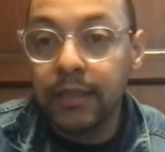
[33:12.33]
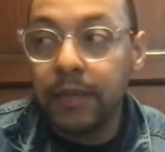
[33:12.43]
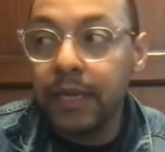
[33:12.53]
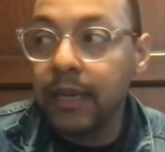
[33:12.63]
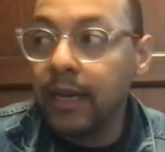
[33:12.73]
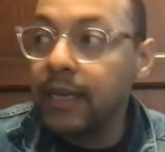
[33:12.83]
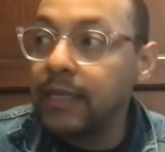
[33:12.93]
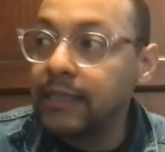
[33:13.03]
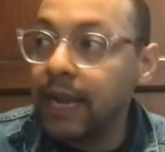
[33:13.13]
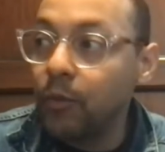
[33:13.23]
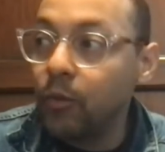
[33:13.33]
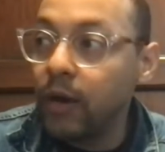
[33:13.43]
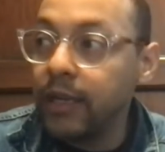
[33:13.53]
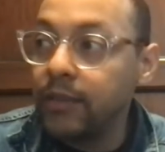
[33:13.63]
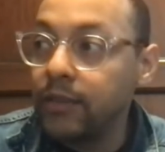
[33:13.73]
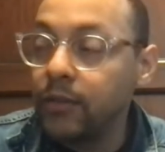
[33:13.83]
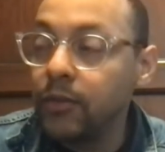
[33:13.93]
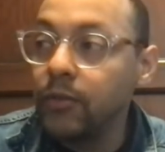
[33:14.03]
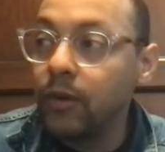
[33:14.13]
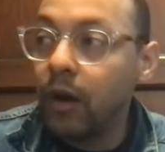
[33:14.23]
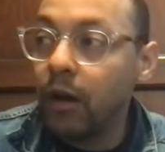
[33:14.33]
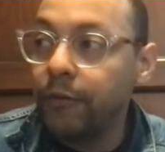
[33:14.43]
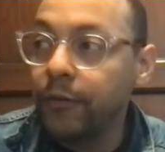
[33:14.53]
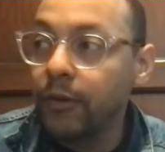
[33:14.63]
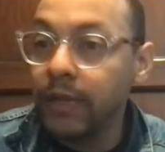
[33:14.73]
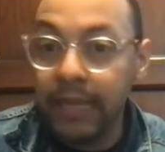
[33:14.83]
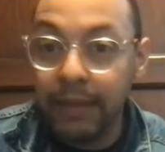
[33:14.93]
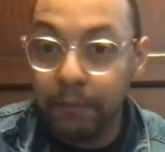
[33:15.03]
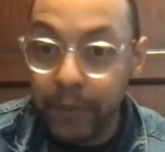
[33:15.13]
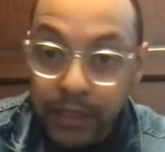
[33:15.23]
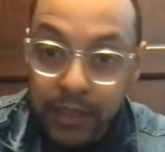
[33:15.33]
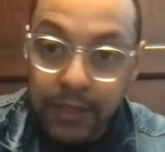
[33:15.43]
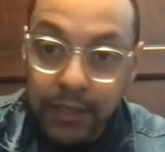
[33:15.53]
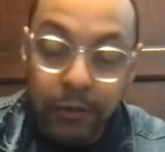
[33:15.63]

because I wanted to offer an ambitious